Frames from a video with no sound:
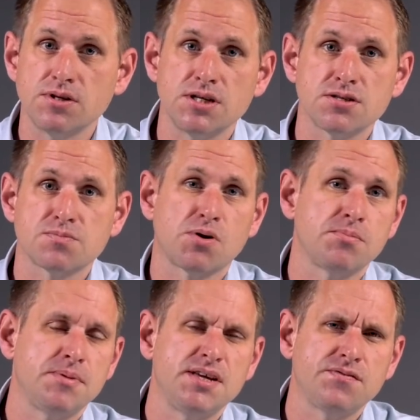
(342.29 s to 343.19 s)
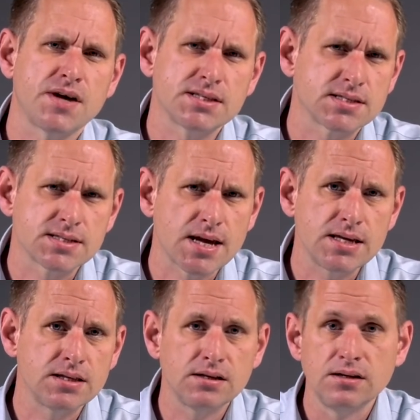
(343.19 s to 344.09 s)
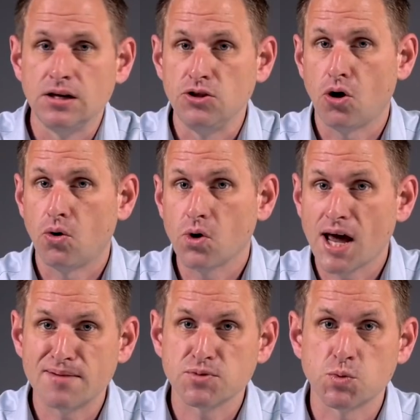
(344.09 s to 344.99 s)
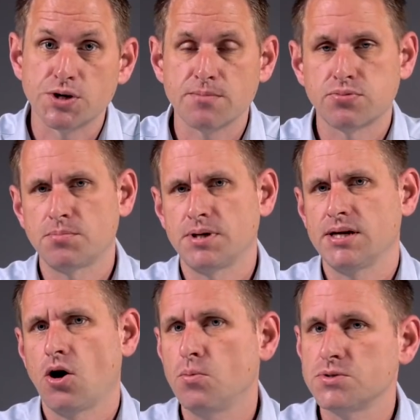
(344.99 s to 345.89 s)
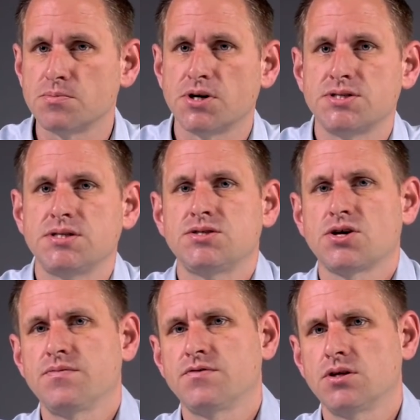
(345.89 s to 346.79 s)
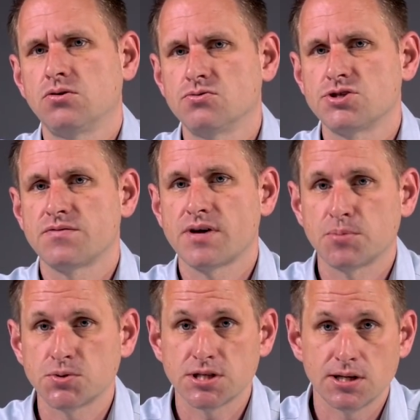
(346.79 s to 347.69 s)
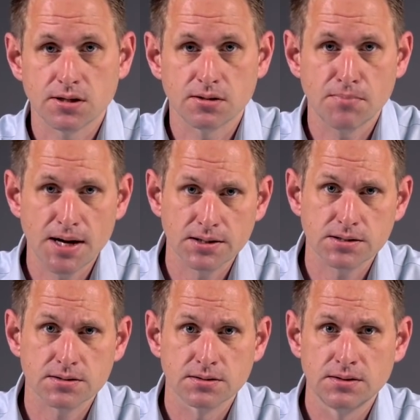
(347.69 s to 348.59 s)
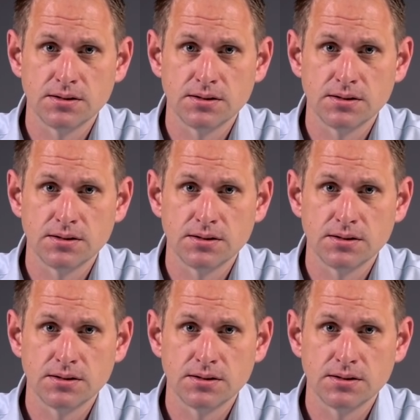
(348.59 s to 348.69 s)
and it's probably fair to say that not all apps will get properly optimized in time for the launch of Apple Silicon Macs.